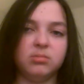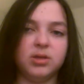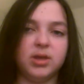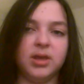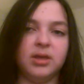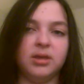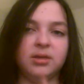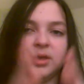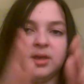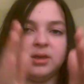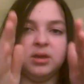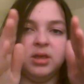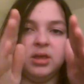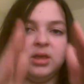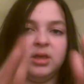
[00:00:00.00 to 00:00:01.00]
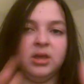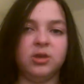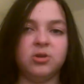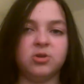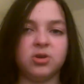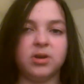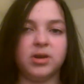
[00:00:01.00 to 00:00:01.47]
and then
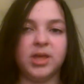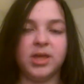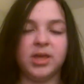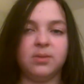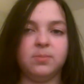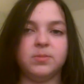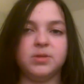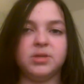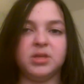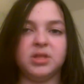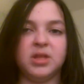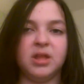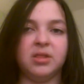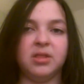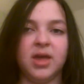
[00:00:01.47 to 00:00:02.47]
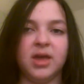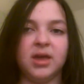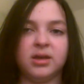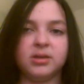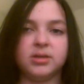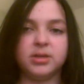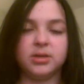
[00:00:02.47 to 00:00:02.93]
you draw hips and then
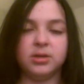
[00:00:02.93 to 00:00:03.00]
legs.